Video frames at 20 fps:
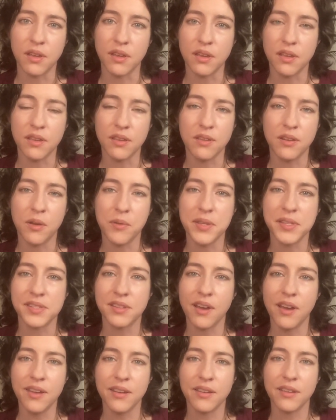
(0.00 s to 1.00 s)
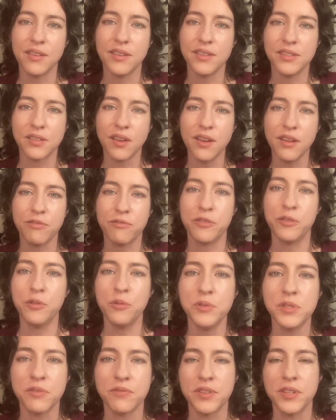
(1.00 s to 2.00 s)
He's got a
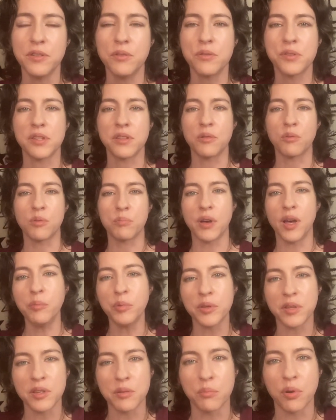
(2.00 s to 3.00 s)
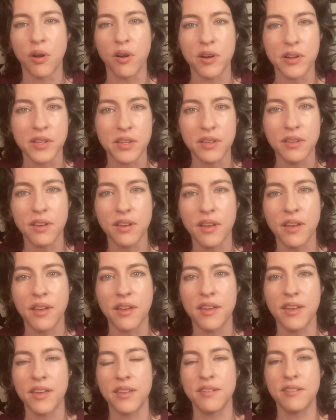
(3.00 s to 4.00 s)
few defenders in the Republican Party,
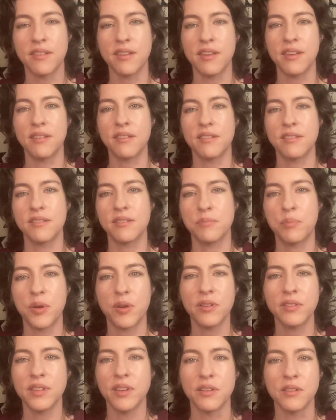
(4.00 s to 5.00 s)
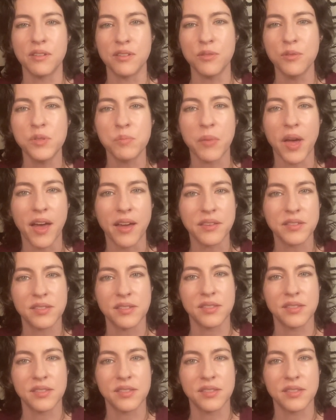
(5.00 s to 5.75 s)
and apparently on Newsmax.